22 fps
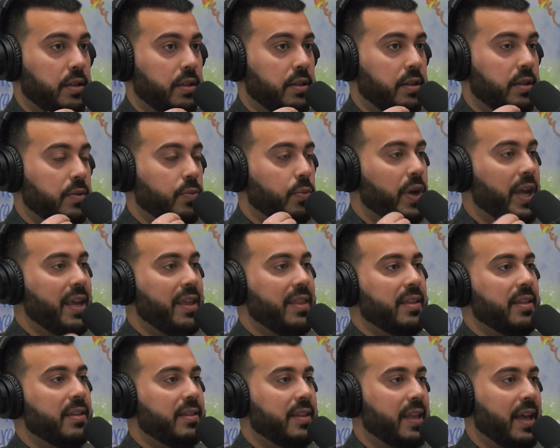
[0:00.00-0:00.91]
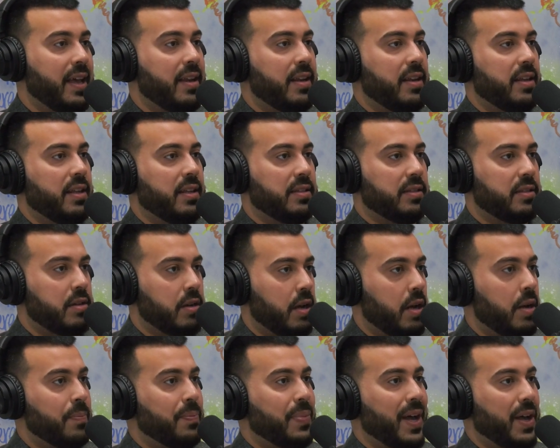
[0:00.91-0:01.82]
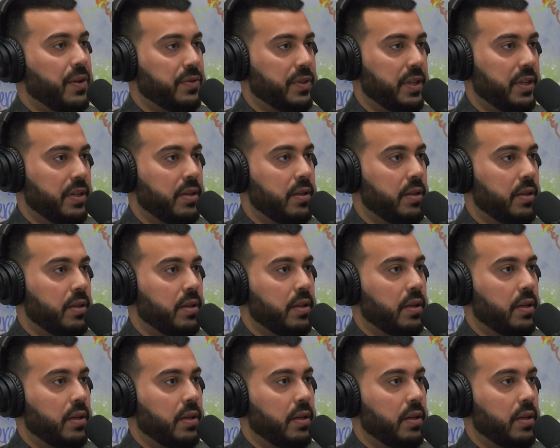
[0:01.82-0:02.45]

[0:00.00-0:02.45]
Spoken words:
the way the debt is compounded